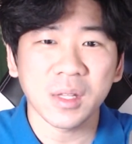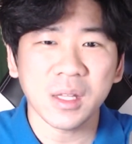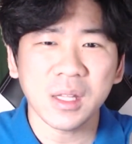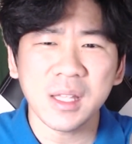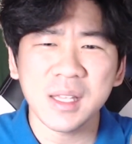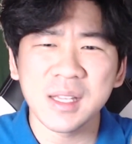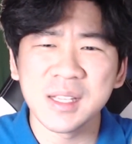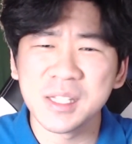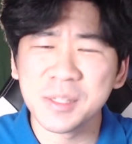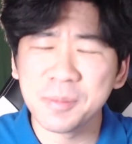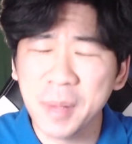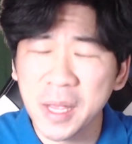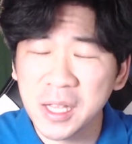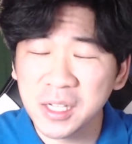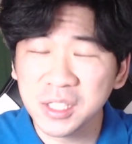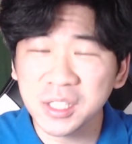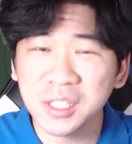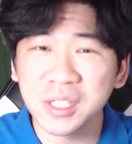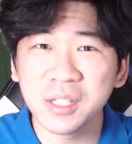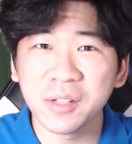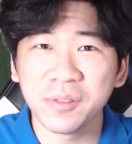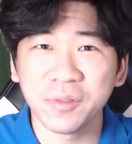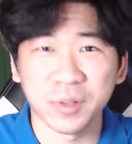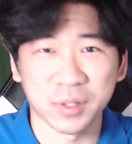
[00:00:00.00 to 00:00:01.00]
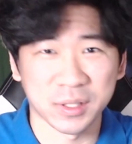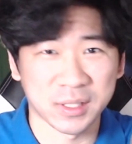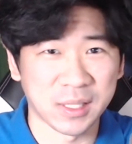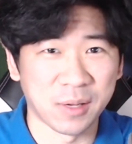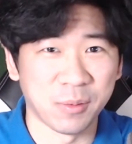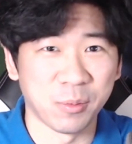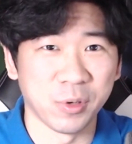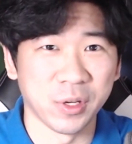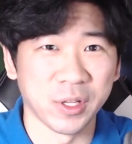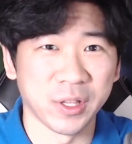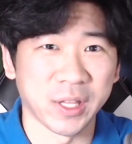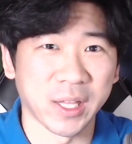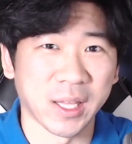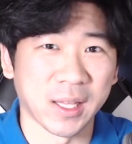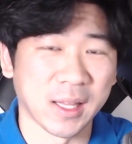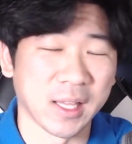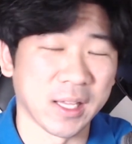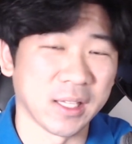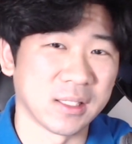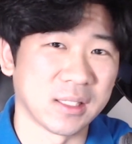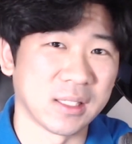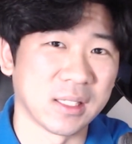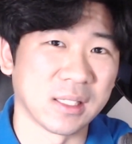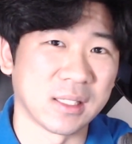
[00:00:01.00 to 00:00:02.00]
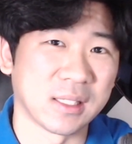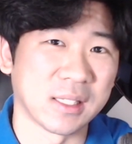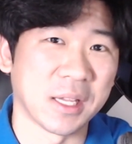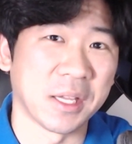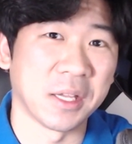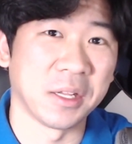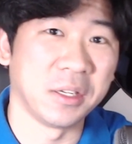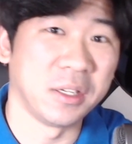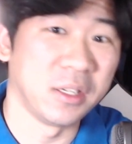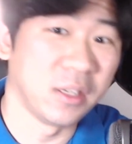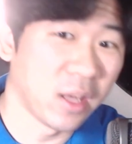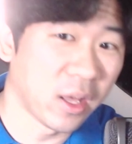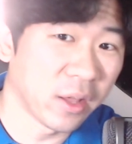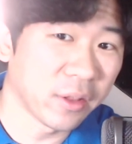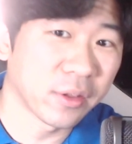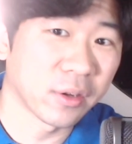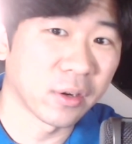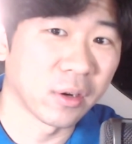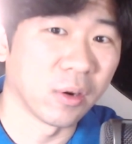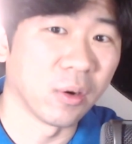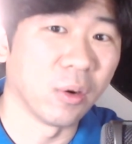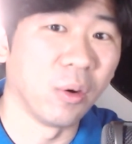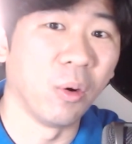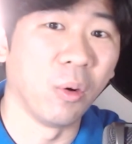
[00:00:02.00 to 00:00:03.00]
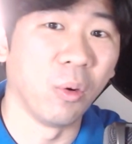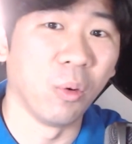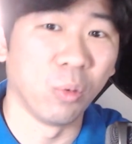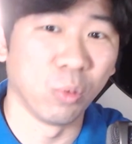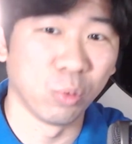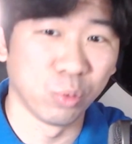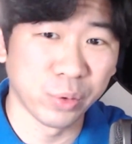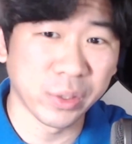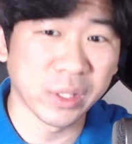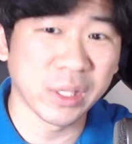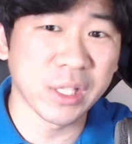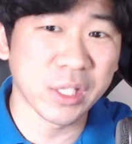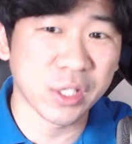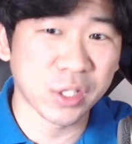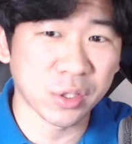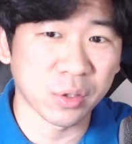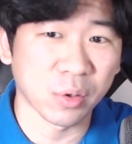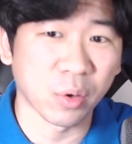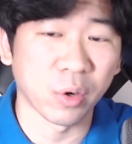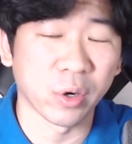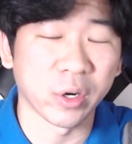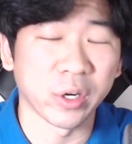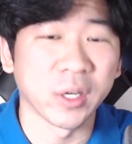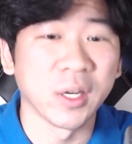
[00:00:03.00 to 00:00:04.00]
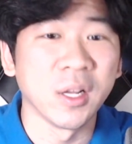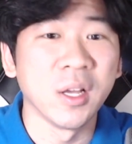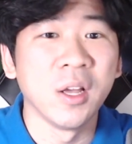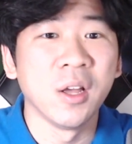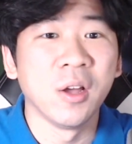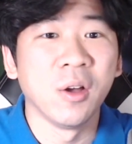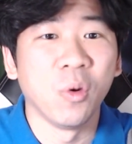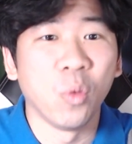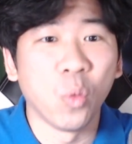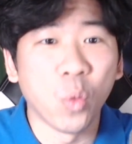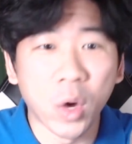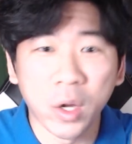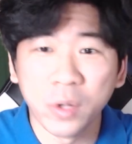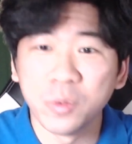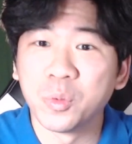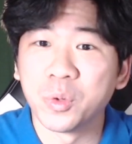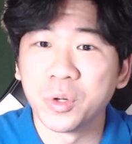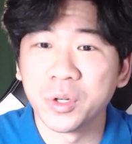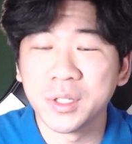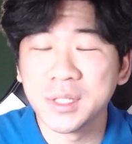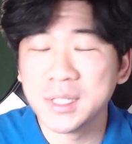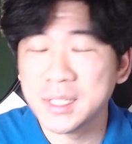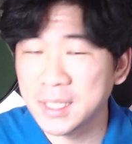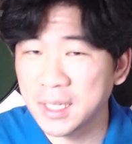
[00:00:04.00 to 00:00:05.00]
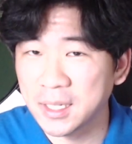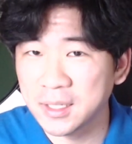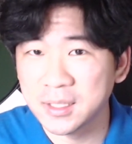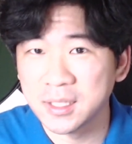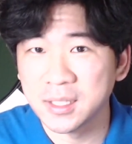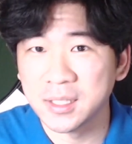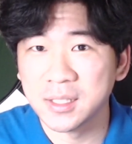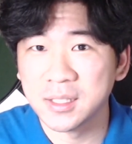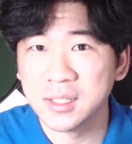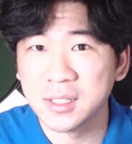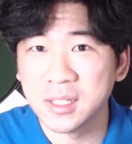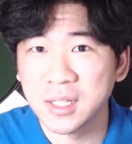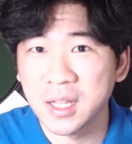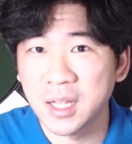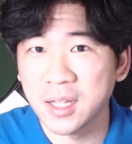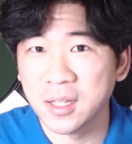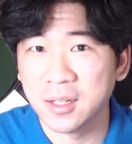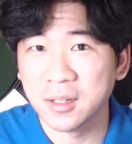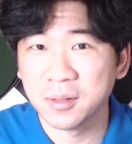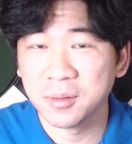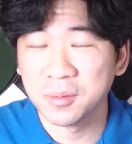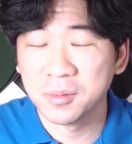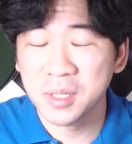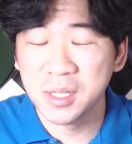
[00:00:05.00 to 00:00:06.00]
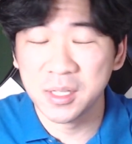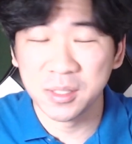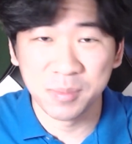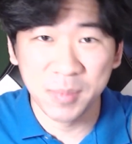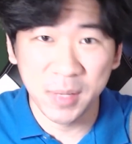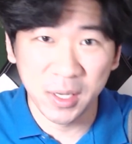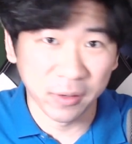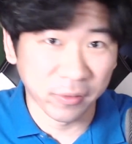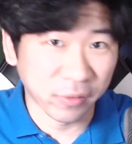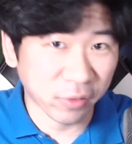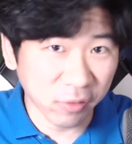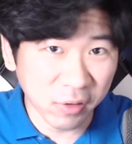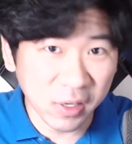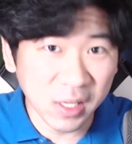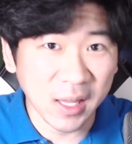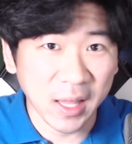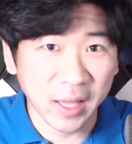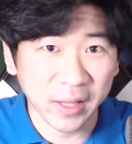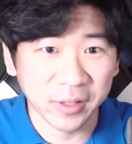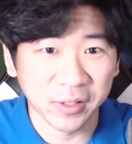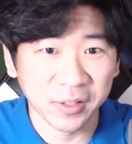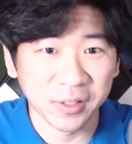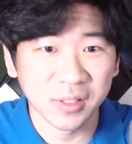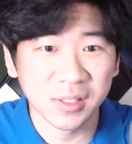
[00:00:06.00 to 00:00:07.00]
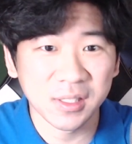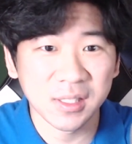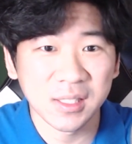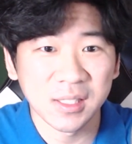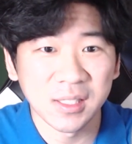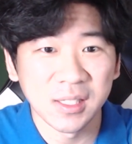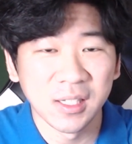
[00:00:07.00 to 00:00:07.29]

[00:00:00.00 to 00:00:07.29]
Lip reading: especially for someone that likes to say another really short one-word sentence that is made of 3 letters,